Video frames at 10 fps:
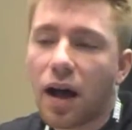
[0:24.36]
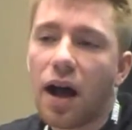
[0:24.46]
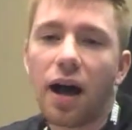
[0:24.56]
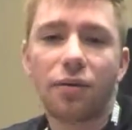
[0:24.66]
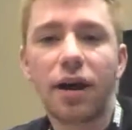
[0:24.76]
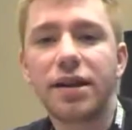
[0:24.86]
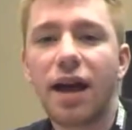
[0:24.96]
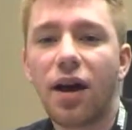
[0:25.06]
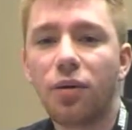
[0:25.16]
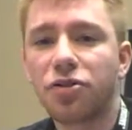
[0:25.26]
Right
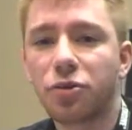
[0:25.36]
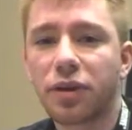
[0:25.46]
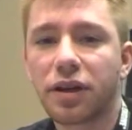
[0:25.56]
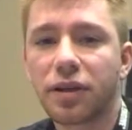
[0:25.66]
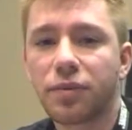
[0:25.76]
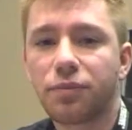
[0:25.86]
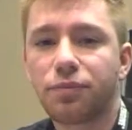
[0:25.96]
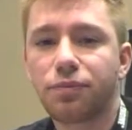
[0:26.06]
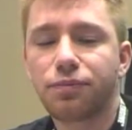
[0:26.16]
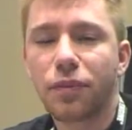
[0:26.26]
now we're doing
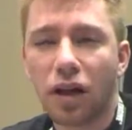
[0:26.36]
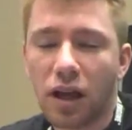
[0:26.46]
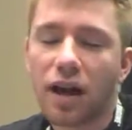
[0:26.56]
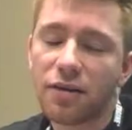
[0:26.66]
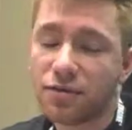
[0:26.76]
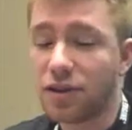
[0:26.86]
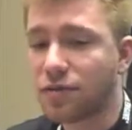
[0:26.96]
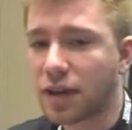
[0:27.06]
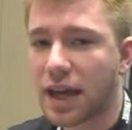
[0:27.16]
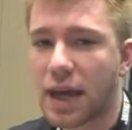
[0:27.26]
a lot of
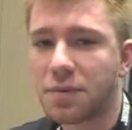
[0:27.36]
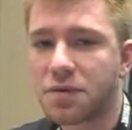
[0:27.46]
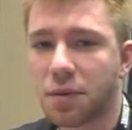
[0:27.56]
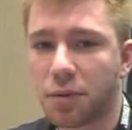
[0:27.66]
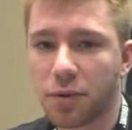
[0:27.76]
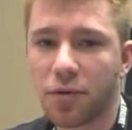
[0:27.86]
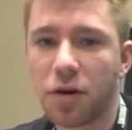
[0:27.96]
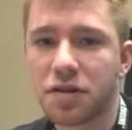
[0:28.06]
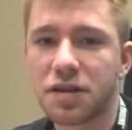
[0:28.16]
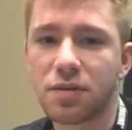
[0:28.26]
different games, but we're
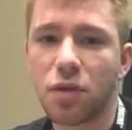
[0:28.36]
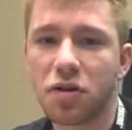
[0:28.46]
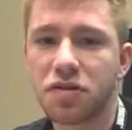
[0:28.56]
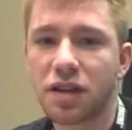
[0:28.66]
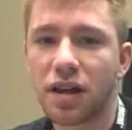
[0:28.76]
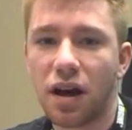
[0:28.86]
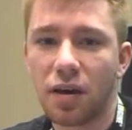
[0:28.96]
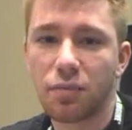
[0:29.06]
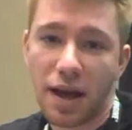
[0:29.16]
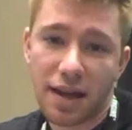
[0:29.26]
focusing mostly
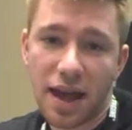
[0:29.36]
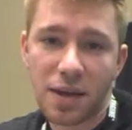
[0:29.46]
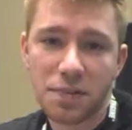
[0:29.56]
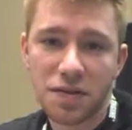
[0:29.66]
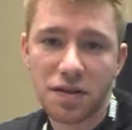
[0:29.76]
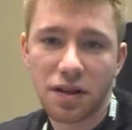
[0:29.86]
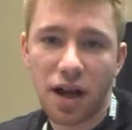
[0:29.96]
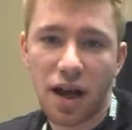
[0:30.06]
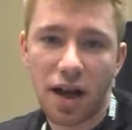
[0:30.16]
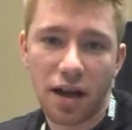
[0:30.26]
on mech games.
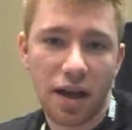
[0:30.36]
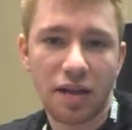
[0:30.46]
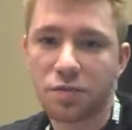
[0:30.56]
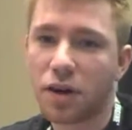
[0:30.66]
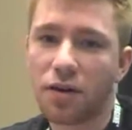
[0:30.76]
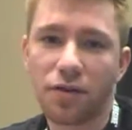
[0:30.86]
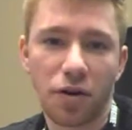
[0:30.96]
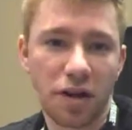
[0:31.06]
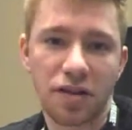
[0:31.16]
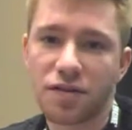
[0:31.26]
Has been our
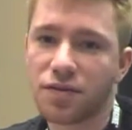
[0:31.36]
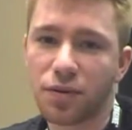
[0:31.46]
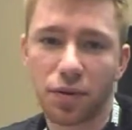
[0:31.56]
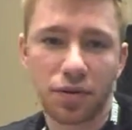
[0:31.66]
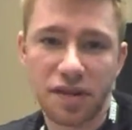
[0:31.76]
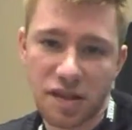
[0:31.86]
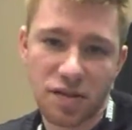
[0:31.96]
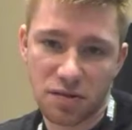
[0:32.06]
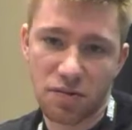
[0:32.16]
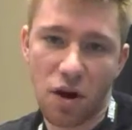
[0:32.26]
focus
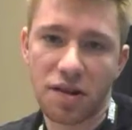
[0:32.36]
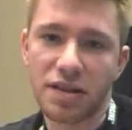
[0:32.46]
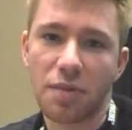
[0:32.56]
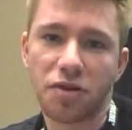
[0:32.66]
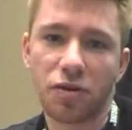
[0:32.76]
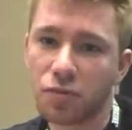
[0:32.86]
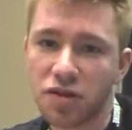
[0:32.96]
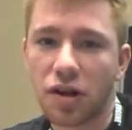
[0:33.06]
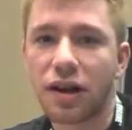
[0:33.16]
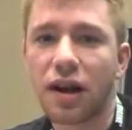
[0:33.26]
since our inception. We
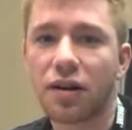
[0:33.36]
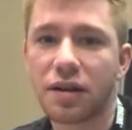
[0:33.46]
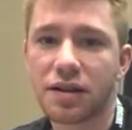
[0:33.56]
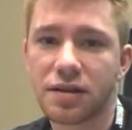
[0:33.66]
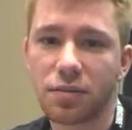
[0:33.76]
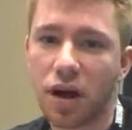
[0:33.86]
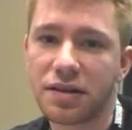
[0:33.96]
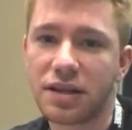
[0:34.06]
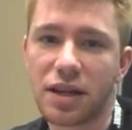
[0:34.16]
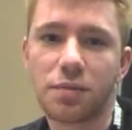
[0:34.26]
started out as a
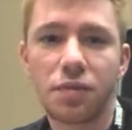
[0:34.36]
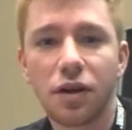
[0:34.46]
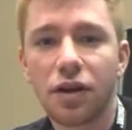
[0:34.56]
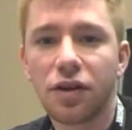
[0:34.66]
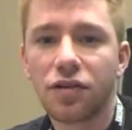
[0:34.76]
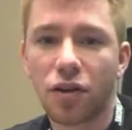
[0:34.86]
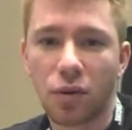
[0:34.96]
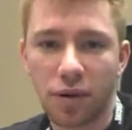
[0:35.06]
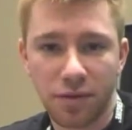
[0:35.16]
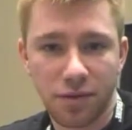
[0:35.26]
mod team, so
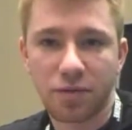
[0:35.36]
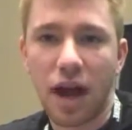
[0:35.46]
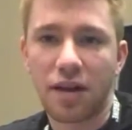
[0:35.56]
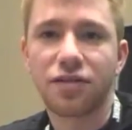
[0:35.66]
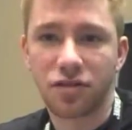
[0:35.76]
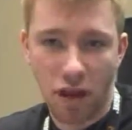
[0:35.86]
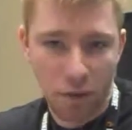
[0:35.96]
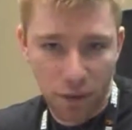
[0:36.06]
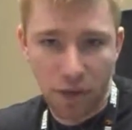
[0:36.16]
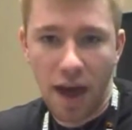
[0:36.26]
we've kind of
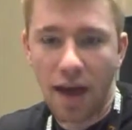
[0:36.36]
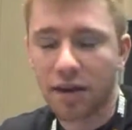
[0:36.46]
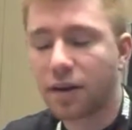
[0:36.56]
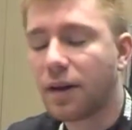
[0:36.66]
stuck with that.